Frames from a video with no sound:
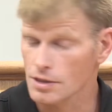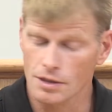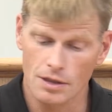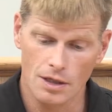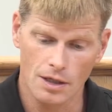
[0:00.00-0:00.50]

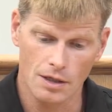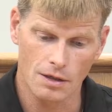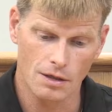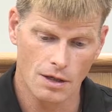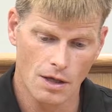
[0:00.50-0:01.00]

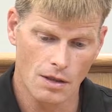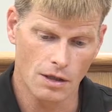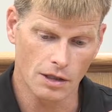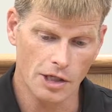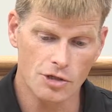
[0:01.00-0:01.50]
And
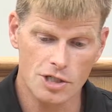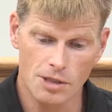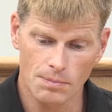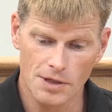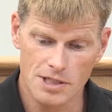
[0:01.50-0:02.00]
the
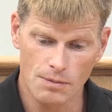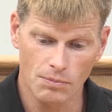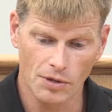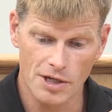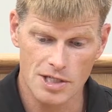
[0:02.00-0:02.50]
leadership that's in
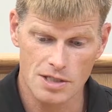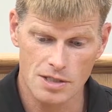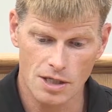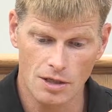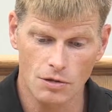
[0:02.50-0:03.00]

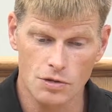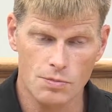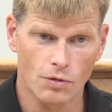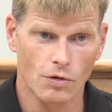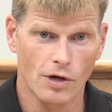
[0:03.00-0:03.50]
place in those
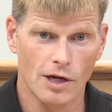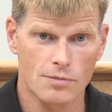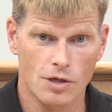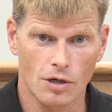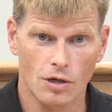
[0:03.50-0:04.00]

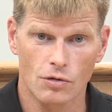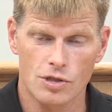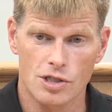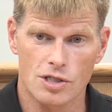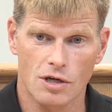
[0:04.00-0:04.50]
programs, our
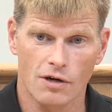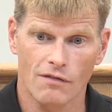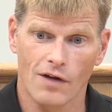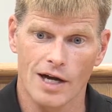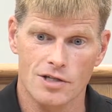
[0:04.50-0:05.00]
coaches, our
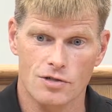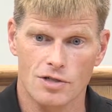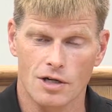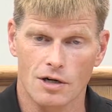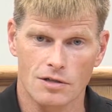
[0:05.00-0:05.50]

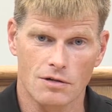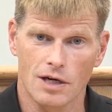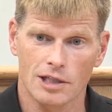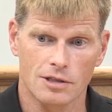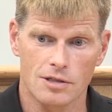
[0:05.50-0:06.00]
advisors, and our
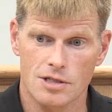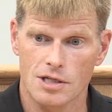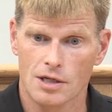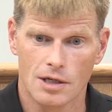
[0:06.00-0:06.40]
directors